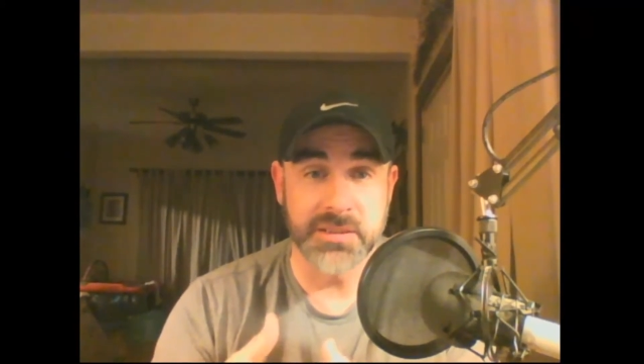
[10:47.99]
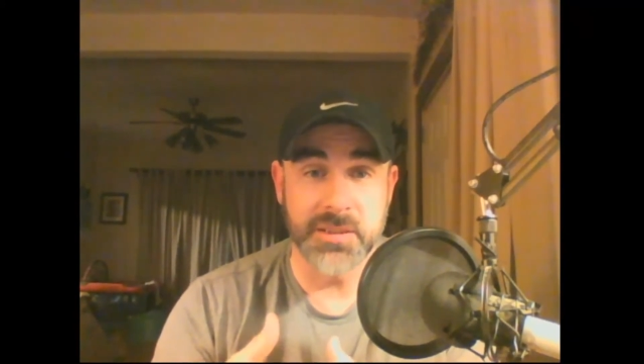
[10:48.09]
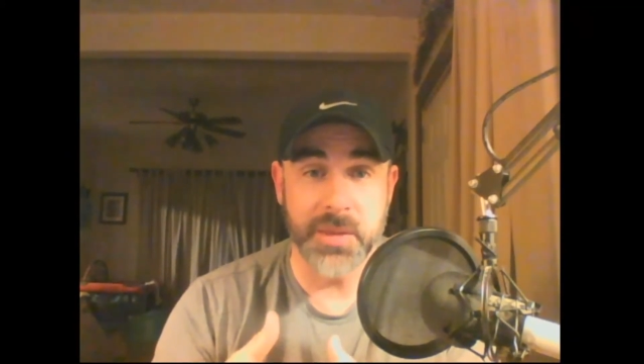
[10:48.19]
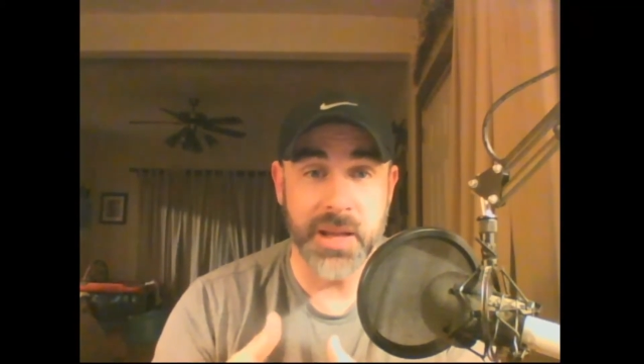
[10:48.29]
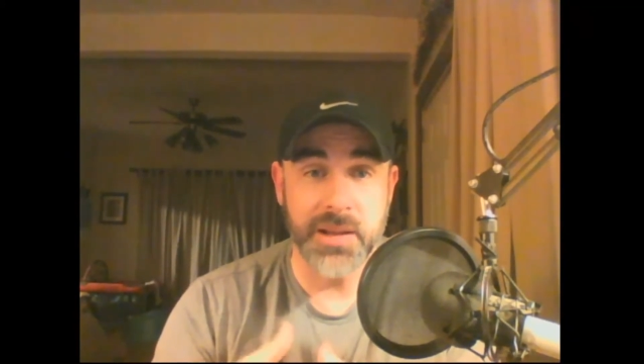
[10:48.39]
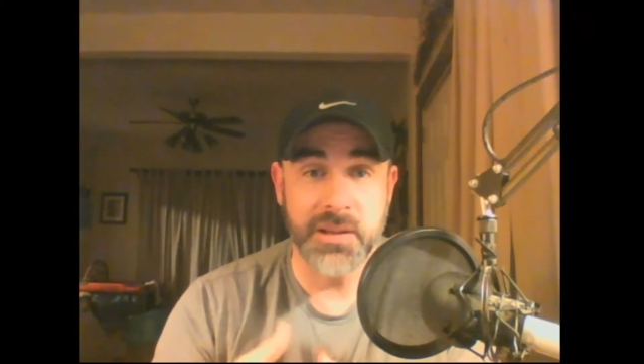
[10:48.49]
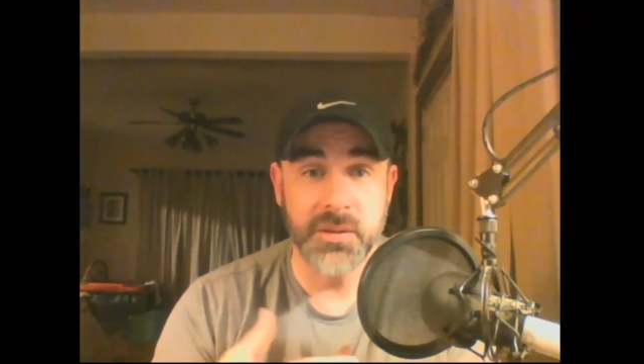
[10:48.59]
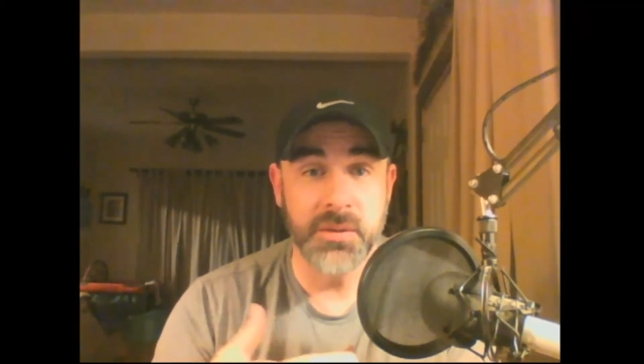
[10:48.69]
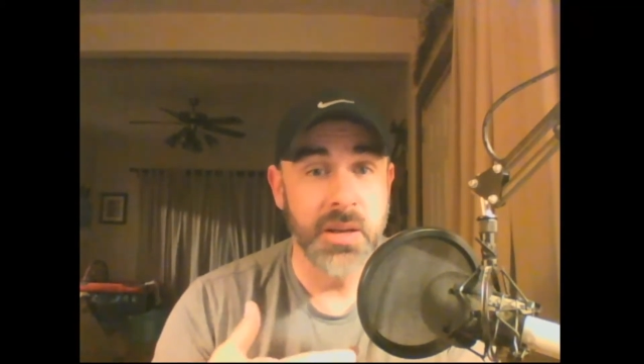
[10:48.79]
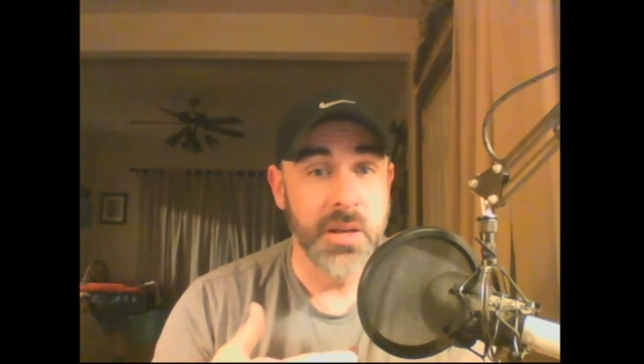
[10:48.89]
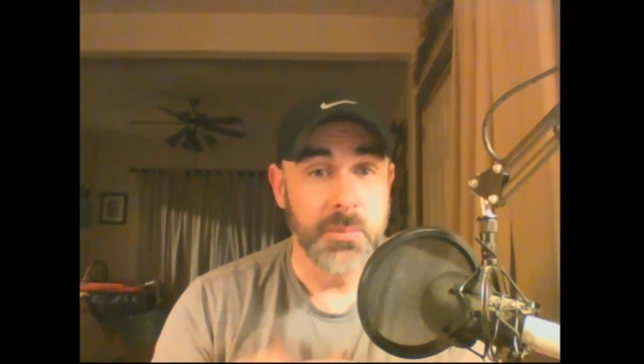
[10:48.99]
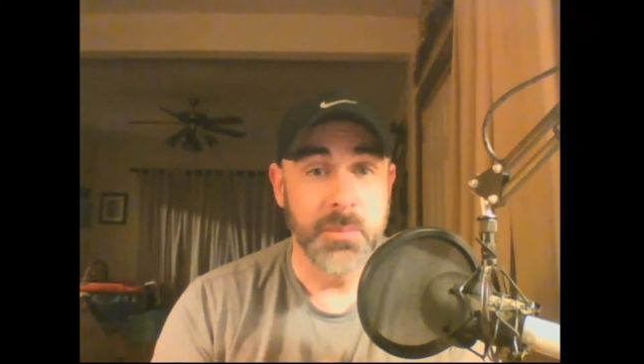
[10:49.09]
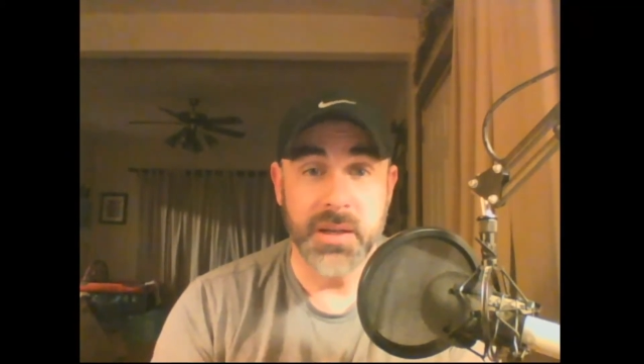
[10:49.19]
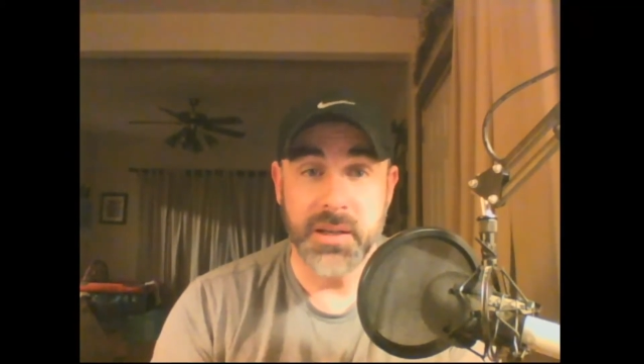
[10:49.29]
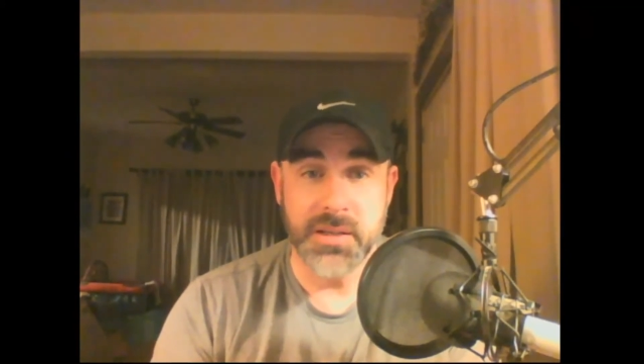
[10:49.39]
Not something I do,
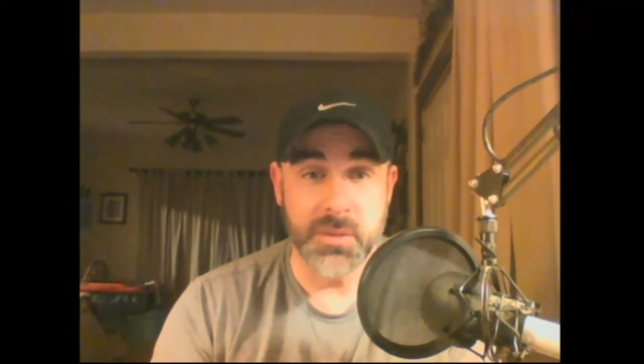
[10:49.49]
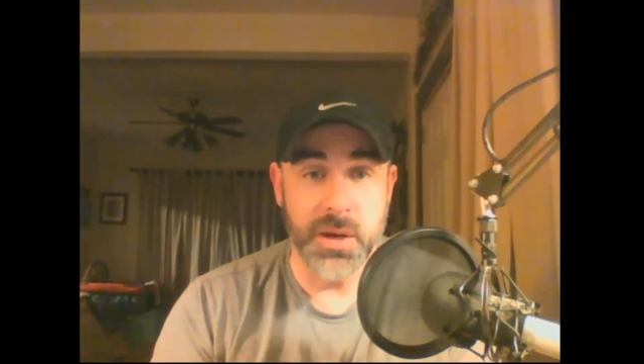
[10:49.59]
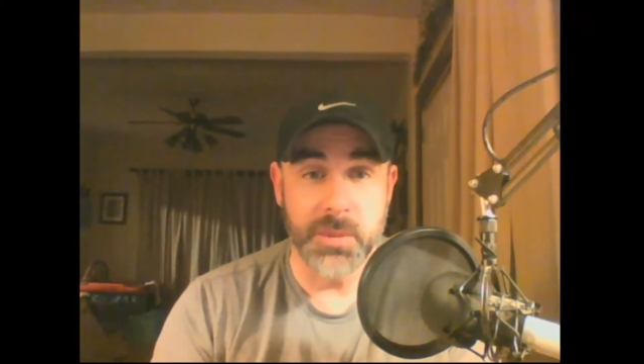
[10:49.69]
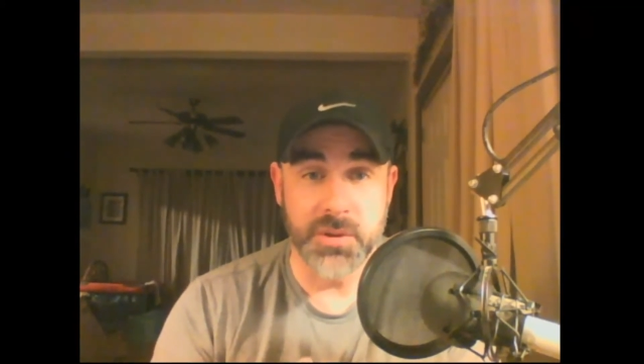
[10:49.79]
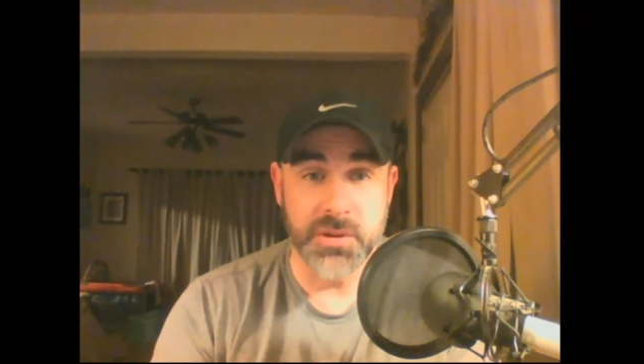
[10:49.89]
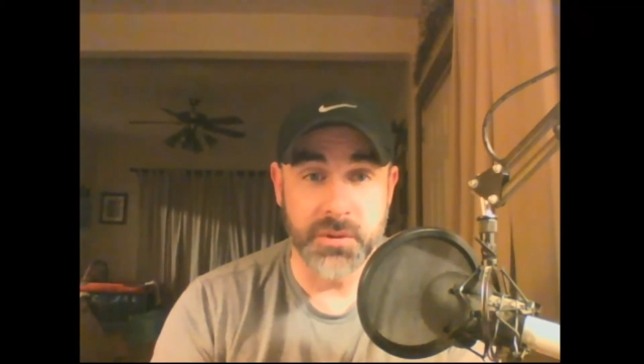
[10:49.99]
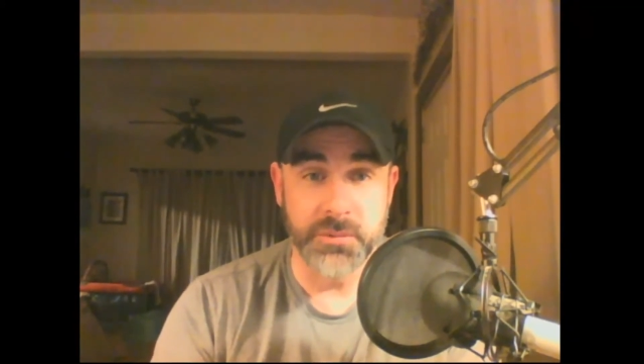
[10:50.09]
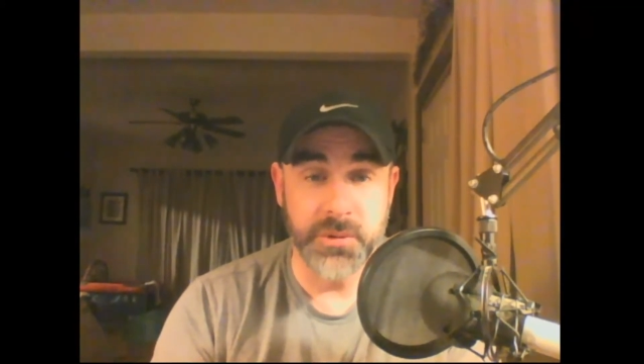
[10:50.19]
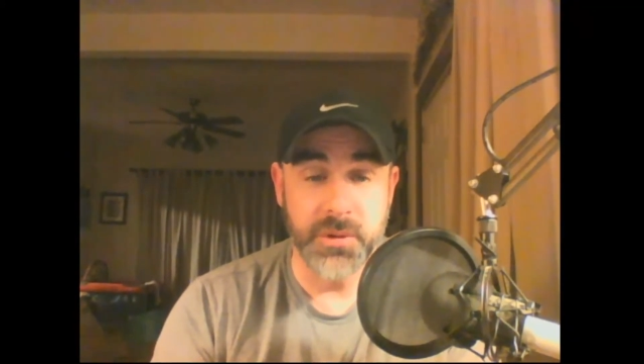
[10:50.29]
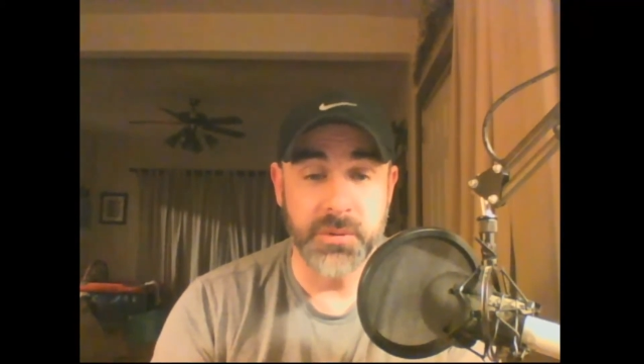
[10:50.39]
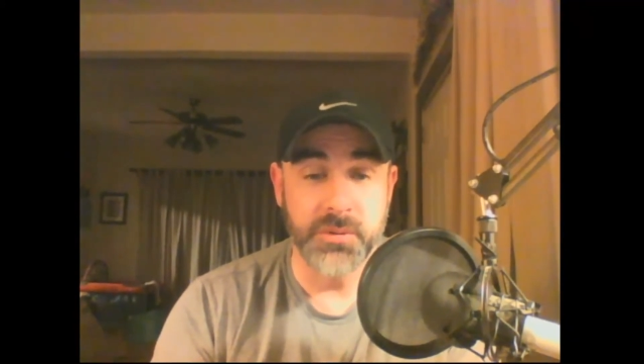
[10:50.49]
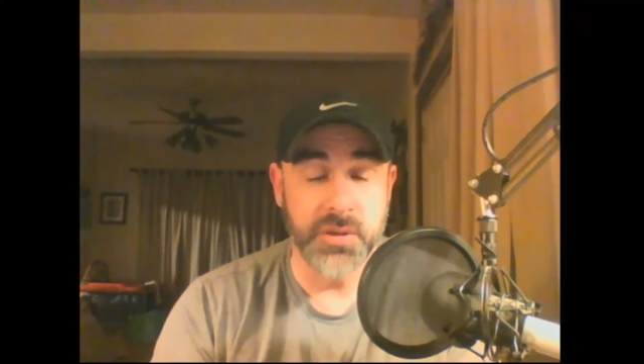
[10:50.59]
but it's a way to preserve food.